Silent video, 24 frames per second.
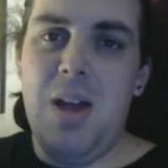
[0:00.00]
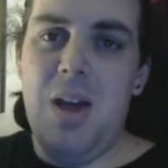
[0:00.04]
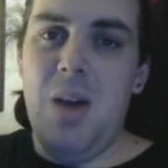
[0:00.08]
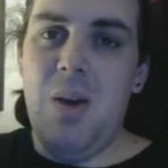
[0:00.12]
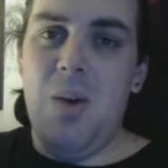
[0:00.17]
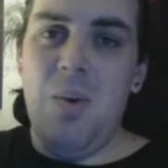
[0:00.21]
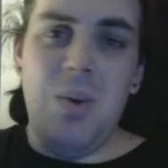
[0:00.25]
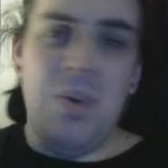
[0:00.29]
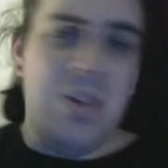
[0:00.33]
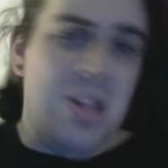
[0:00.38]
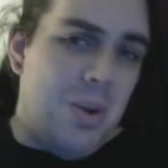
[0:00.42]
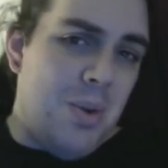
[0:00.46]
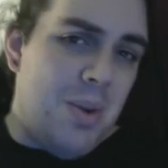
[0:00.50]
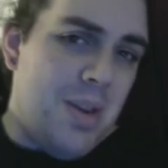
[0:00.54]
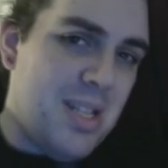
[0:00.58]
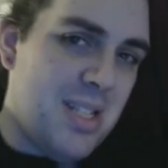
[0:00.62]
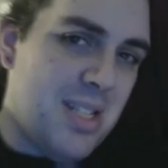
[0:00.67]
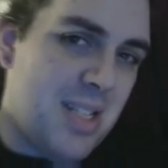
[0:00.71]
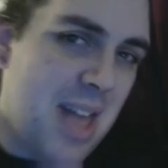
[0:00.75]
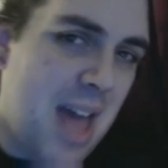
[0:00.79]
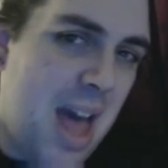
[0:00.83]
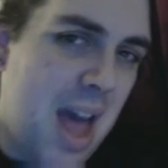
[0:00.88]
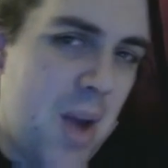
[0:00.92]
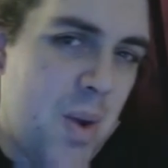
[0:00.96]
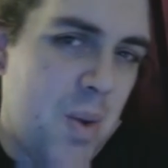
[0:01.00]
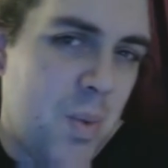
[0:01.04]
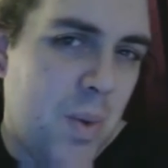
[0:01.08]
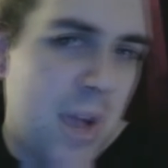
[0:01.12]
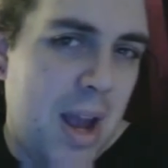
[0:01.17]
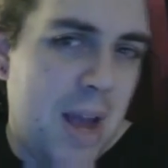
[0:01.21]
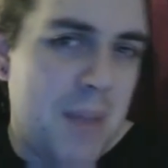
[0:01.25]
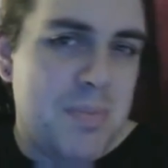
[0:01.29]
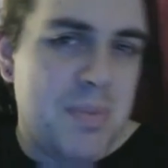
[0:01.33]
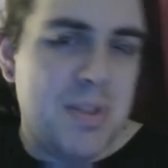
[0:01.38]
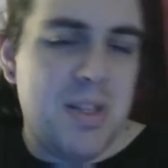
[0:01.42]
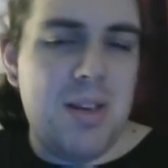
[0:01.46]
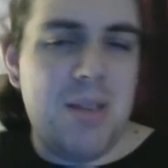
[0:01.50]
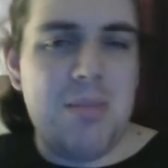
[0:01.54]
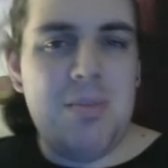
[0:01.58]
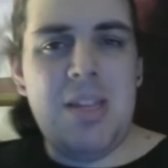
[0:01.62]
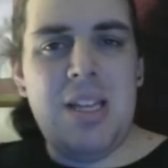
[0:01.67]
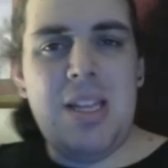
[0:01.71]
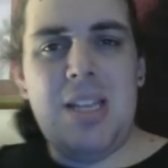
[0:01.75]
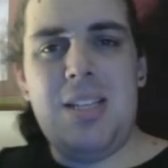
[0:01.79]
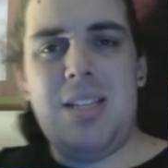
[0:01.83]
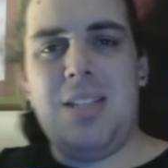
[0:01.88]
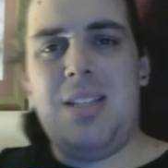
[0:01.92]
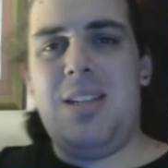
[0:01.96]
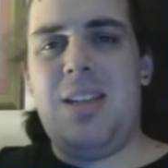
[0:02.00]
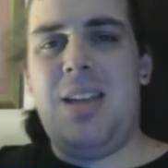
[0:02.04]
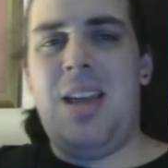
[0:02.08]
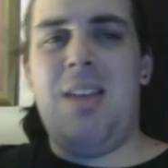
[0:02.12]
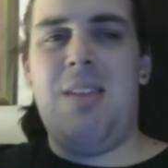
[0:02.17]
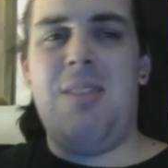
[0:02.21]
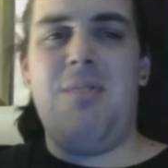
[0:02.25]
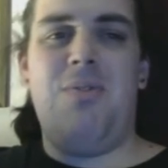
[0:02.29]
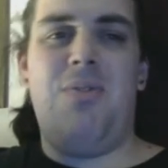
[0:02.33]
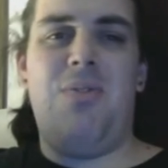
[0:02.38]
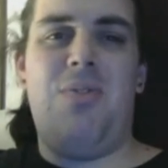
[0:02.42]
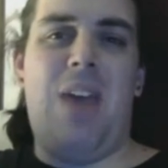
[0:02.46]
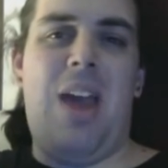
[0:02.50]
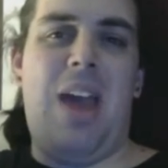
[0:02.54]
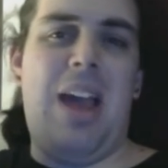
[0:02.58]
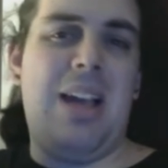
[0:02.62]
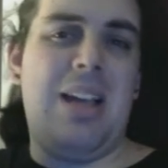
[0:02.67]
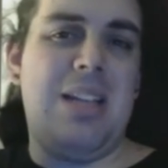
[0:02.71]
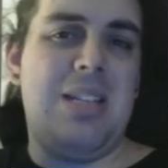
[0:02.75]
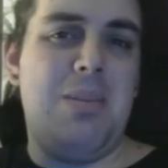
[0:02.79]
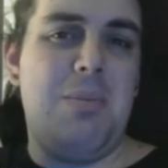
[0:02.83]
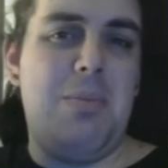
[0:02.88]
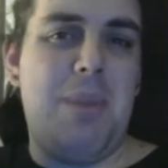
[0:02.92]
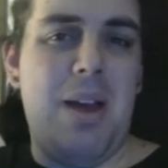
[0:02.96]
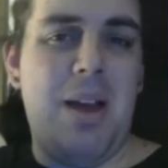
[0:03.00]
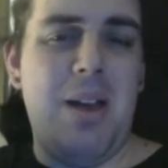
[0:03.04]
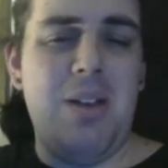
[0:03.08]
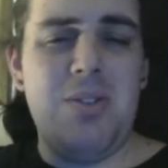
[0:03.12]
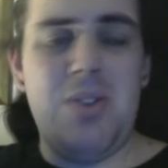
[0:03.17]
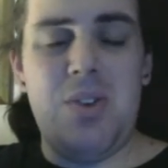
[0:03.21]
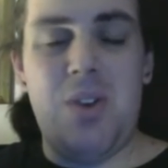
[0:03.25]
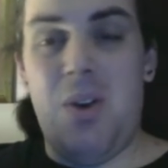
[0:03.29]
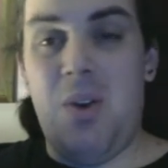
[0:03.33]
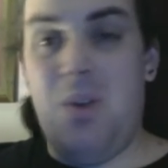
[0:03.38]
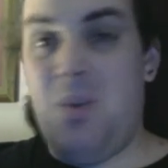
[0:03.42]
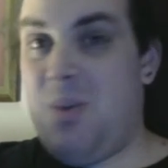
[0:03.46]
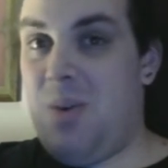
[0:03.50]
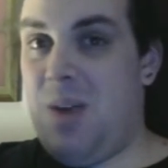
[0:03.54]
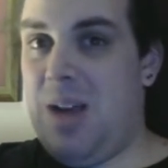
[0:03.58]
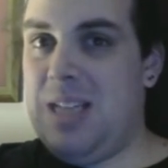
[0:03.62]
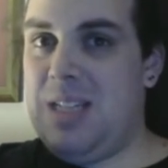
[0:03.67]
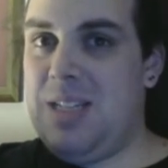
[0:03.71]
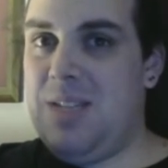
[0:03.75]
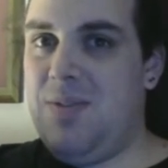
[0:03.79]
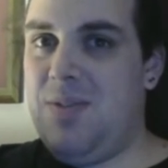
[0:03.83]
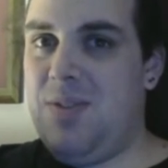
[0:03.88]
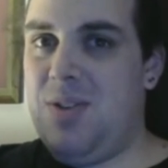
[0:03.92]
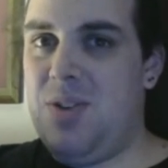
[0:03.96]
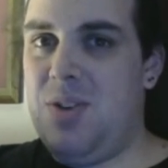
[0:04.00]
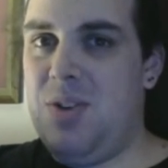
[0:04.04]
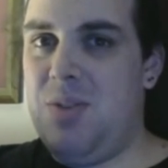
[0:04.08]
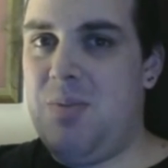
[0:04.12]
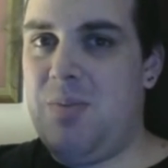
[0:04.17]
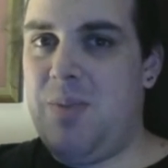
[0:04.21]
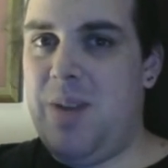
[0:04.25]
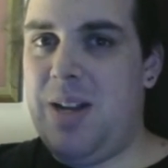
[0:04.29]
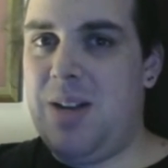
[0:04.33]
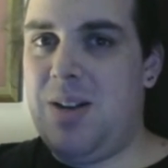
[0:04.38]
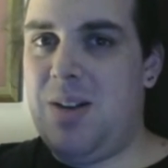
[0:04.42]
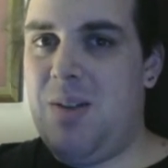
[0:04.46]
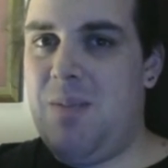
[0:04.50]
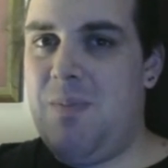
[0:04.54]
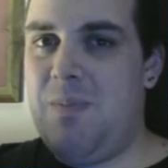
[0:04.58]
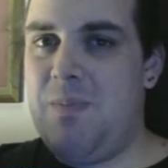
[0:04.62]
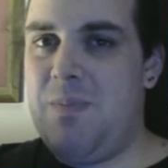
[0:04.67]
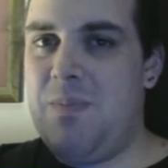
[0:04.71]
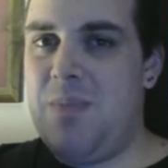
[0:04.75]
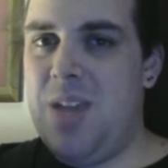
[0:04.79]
Well, anyways, that wraps up these 10 facts about Rise of the Tomb Raider.